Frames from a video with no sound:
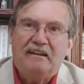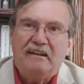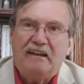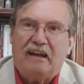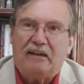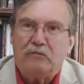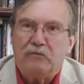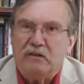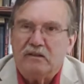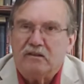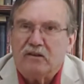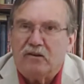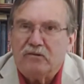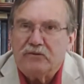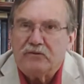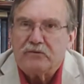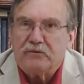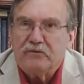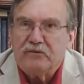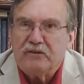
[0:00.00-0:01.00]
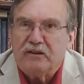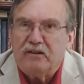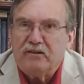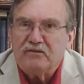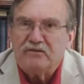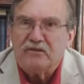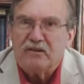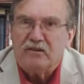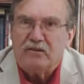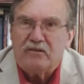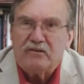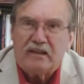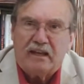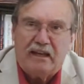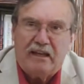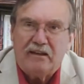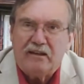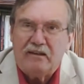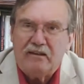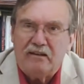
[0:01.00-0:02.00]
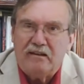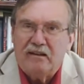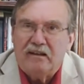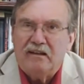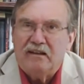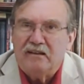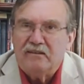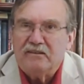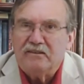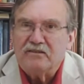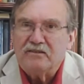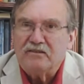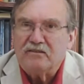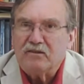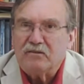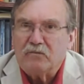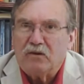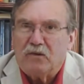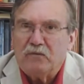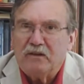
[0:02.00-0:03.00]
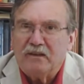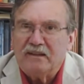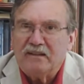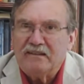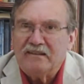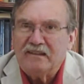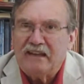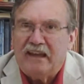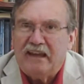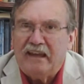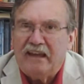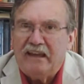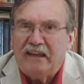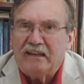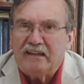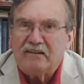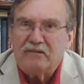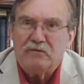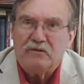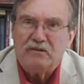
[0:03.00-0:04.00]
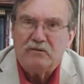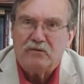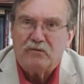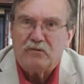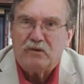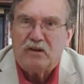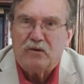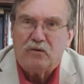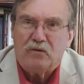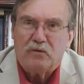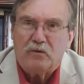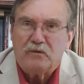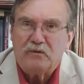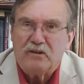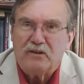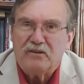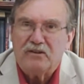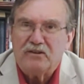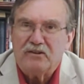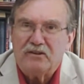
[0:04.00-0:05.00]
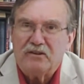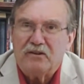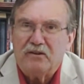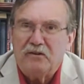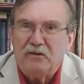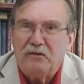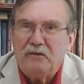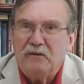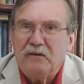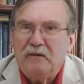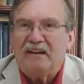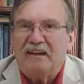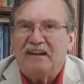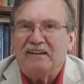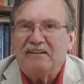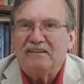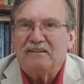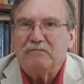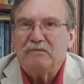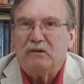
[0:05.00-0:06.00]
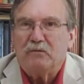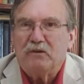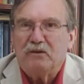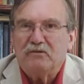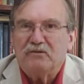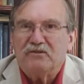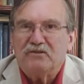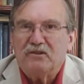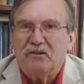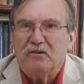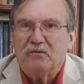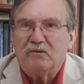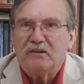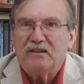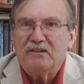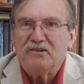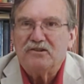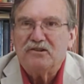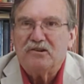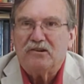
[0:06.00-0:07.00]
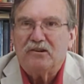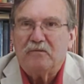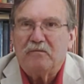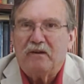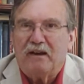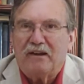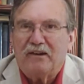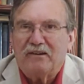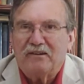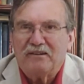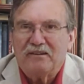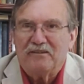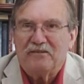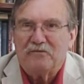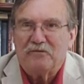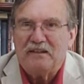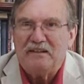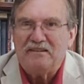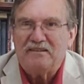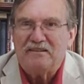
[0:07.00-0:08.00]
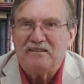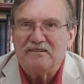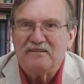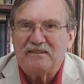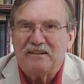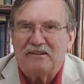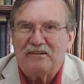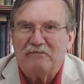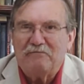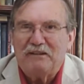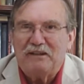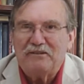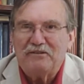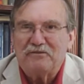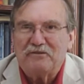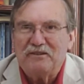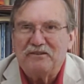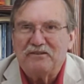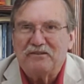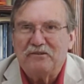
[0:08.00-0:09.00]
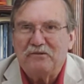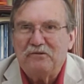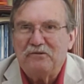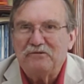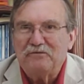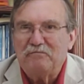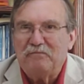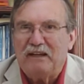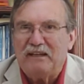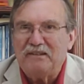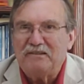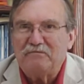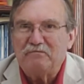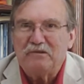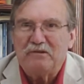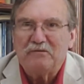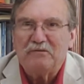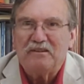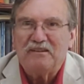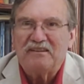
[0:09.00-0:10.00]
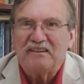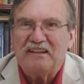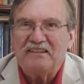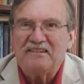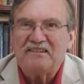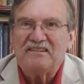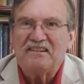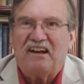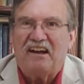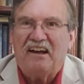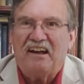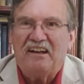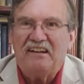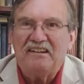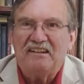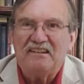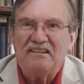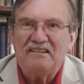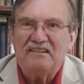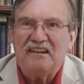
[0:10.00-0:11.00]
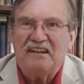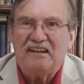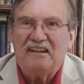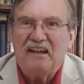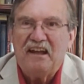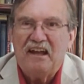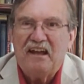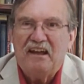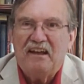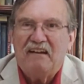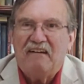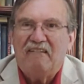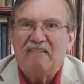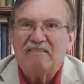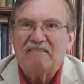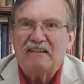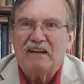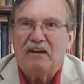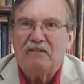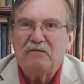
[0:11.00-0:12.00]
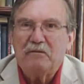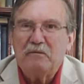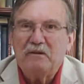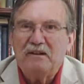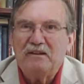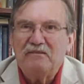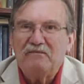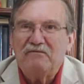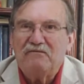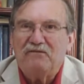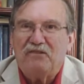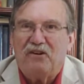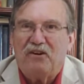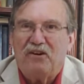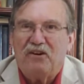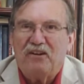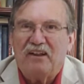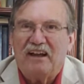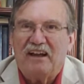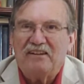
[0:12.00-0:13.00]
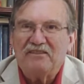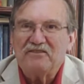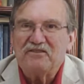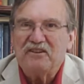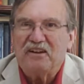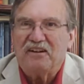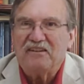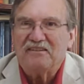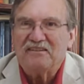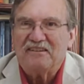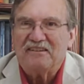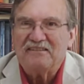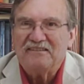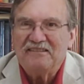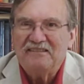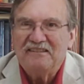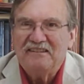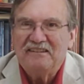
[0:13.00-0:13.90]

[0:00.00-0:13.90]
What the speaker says: And we'd go through those and go, okay, this is what we can take, and what are we going to do? But we were still reassured by Reese's Elementary School basement with that sign that said, Government Fallout Shelter.